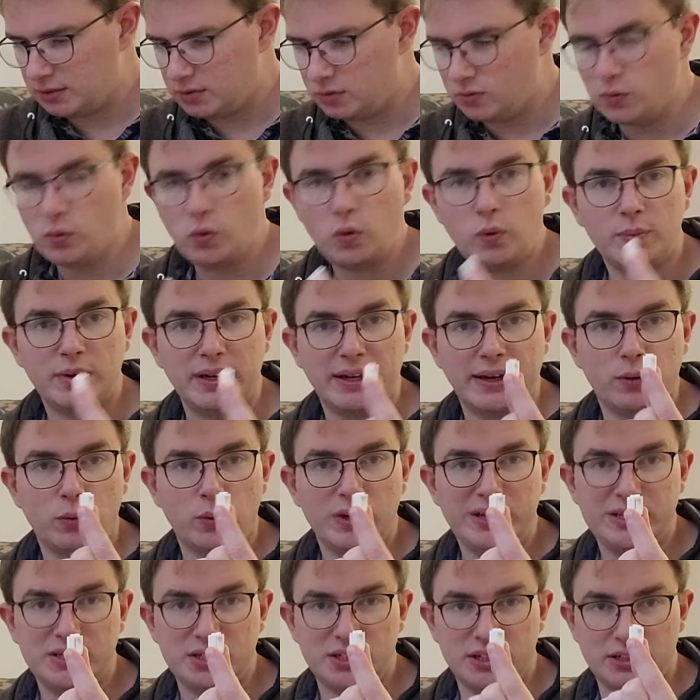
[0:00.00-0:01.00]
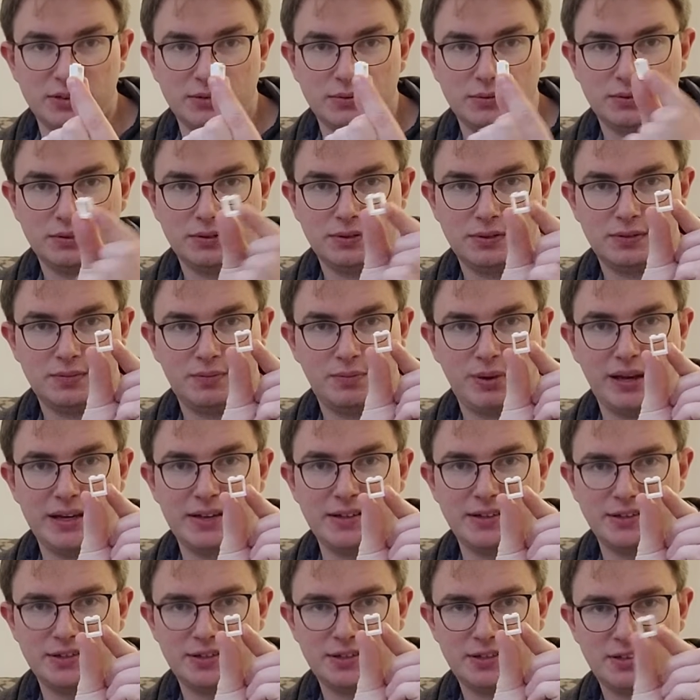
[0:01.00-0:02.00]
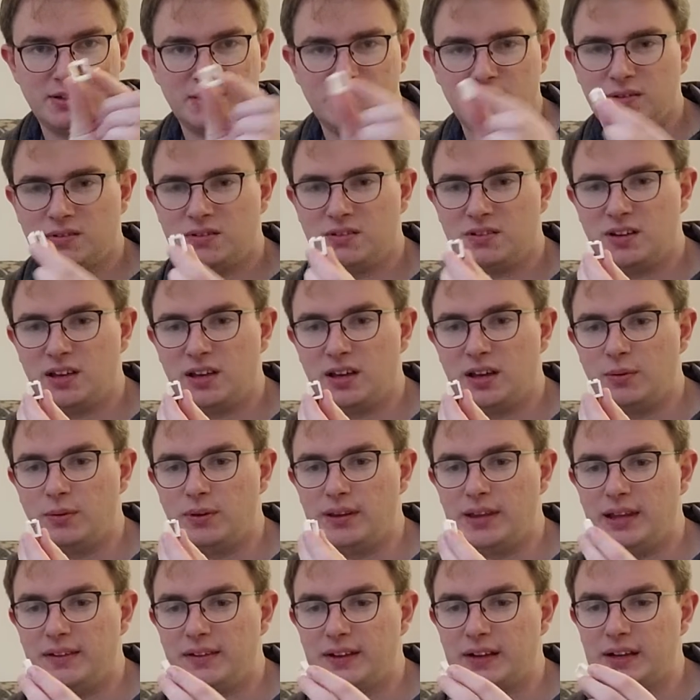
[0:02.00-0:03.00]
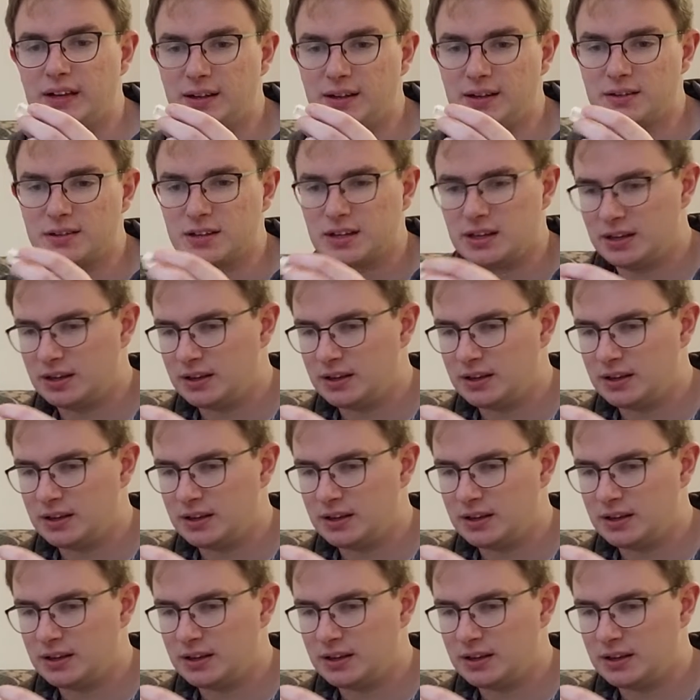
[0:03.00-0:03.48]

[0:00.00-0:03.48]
normally a window piece without the glass,